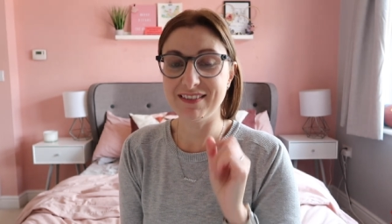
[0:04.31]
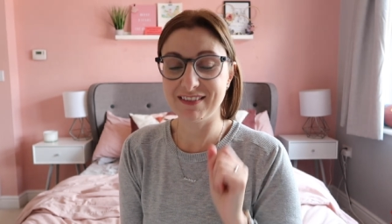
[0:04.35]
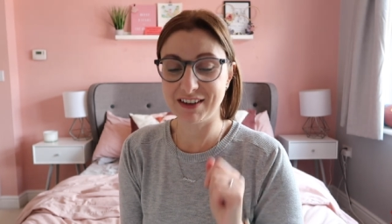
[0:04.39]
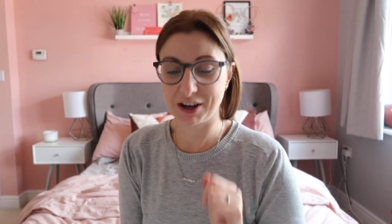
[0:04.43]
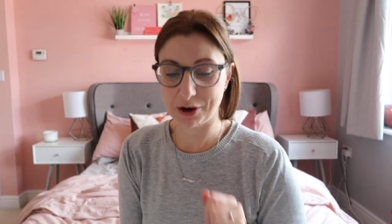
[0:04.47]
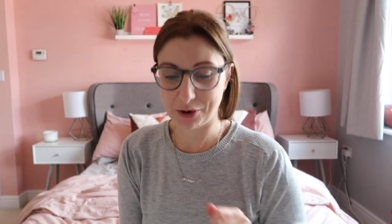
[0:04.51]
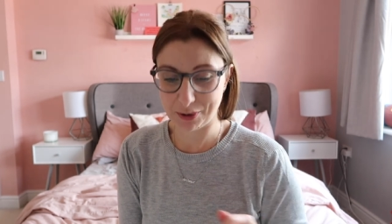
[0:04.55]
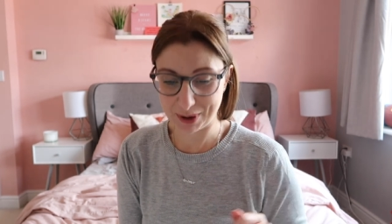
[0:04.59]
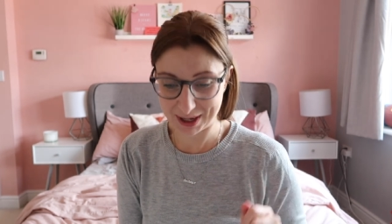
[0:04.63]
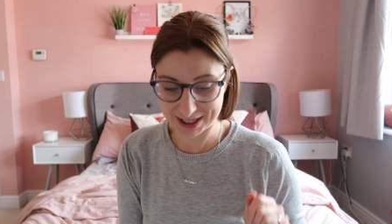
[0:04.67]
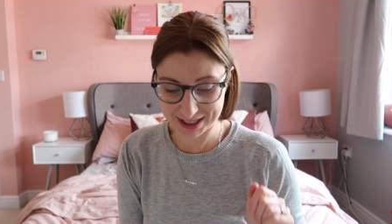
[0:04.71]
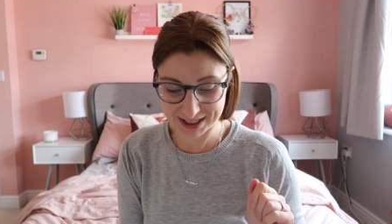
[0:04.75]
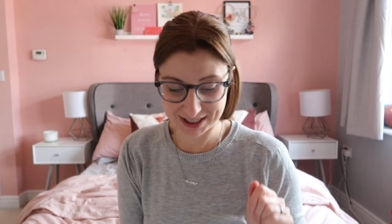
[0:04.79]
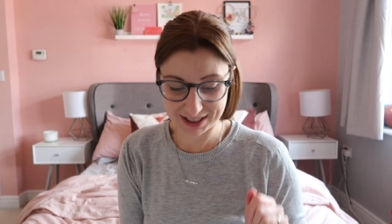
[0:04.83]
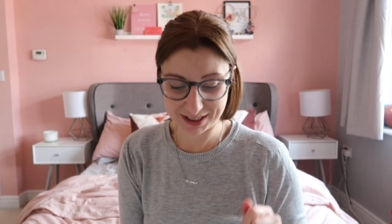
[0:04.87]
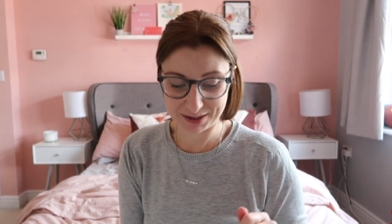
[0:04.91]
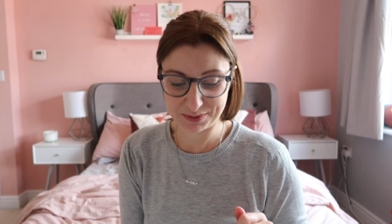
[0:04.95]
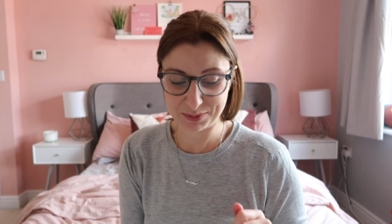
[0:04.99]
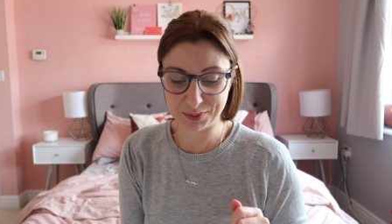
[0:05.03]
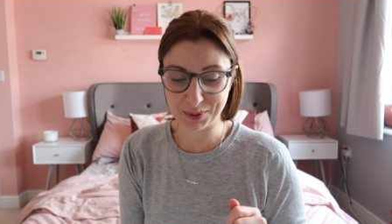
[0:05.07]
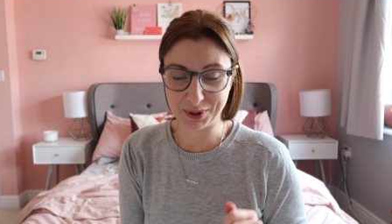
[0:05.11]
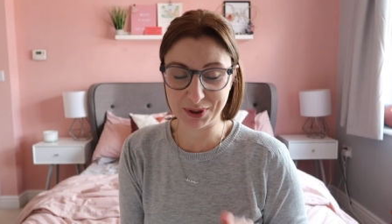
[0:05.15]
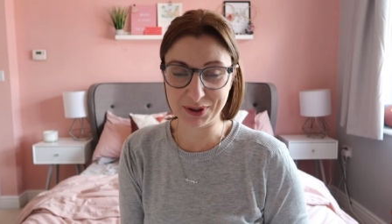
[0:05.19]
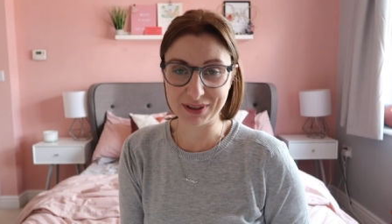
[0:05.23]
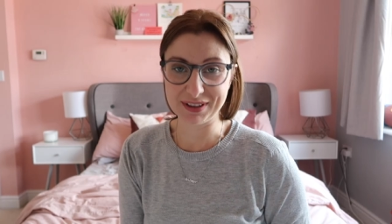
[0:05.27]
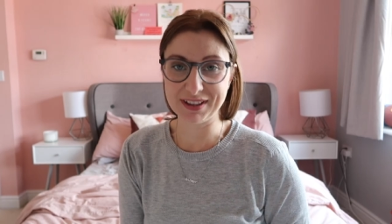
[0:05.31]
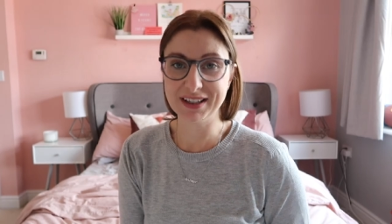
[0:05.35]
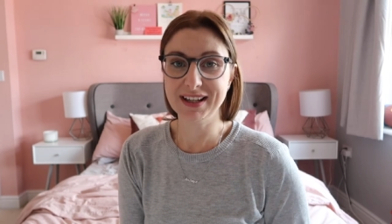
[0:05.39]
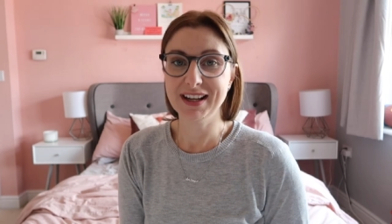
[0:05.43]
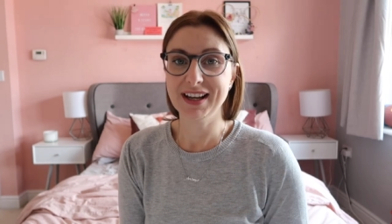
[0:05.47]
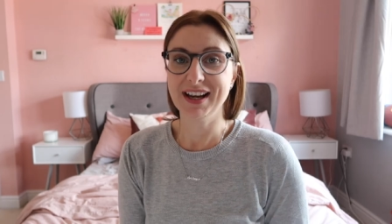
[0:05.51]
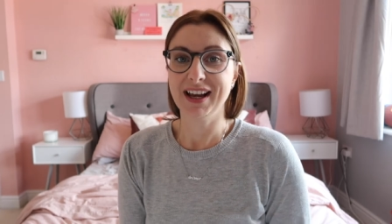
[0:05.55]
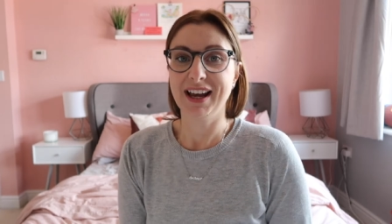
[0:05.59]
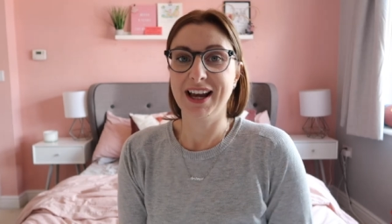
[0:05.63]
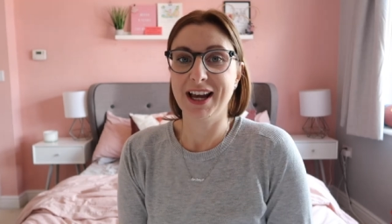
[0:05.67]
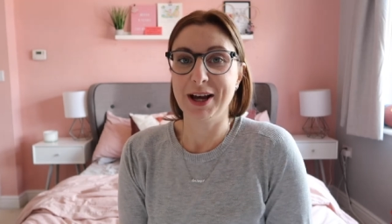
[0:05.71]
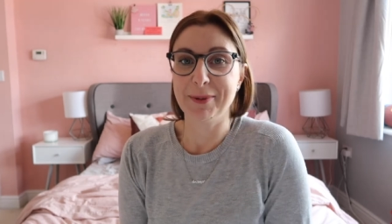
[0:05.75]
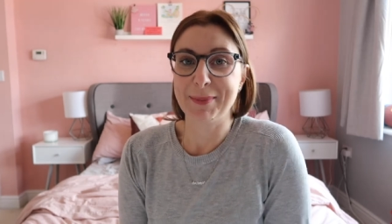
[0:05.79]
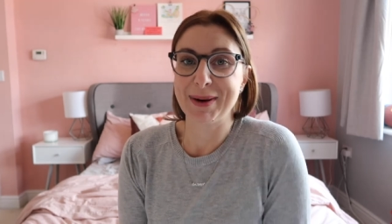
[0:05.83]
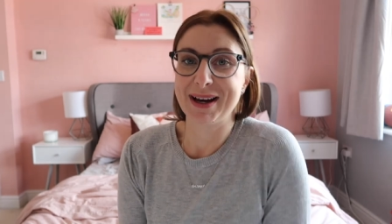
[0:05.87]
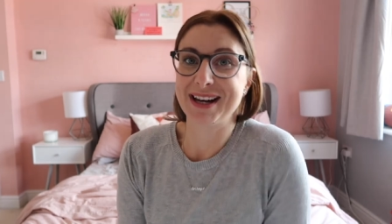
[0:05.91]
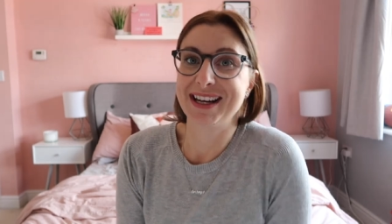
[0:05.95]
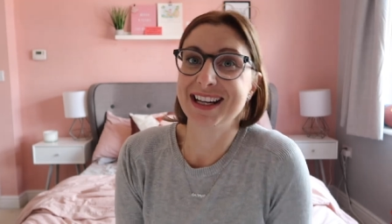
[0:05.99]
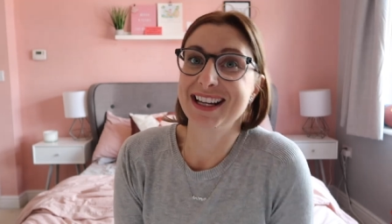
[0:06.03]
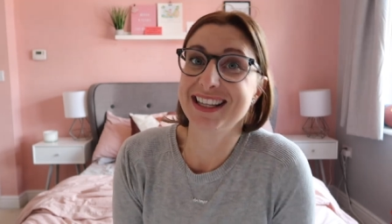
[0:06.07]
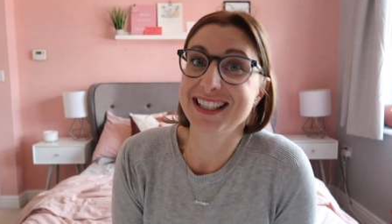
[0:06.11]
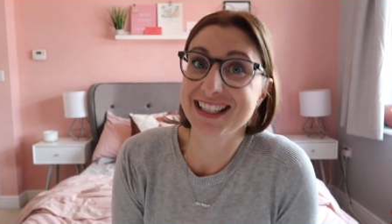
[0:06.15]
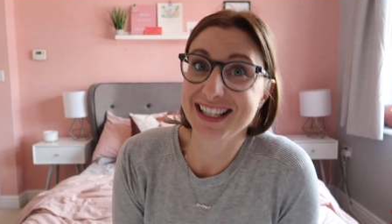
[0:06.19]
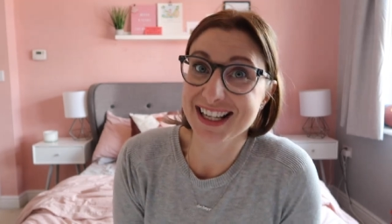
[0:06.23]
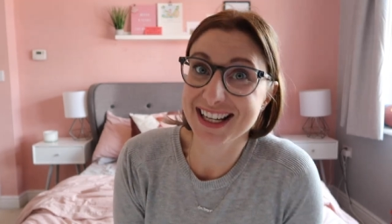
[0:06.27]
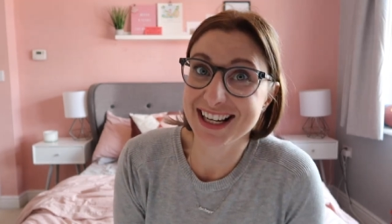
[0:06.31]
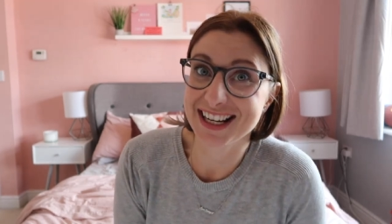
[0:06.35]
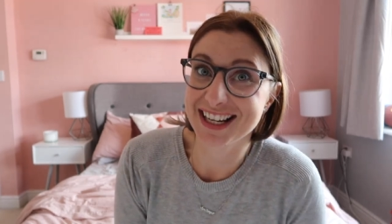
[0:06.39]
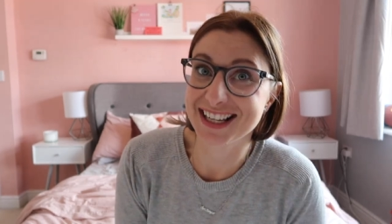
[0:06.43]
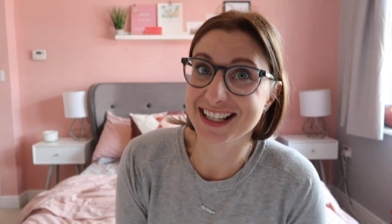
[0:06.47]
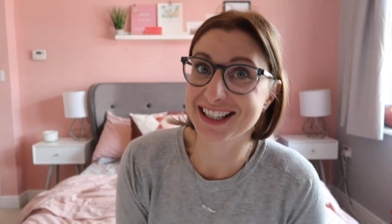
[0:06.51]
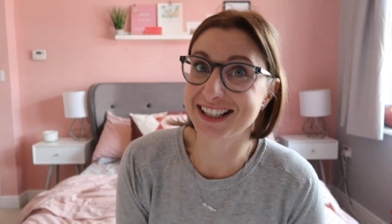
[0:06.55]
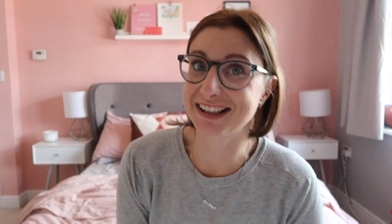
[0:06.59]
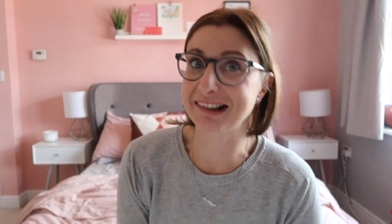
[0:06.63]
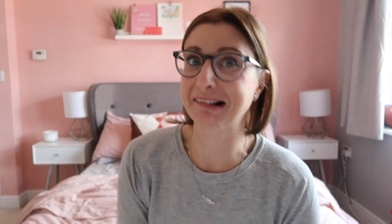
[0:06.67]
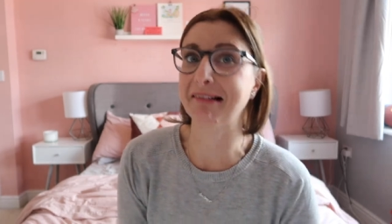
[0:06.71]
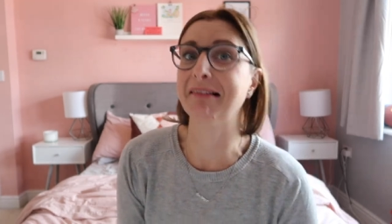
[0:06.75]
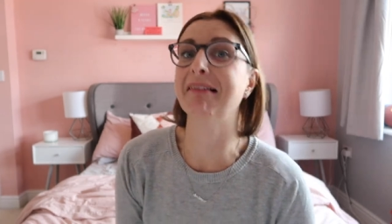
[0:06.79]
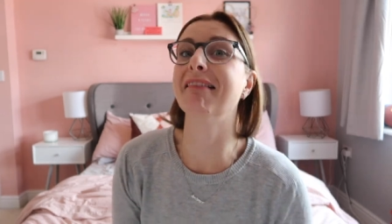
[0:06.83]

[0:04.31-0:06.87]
requested one, and it is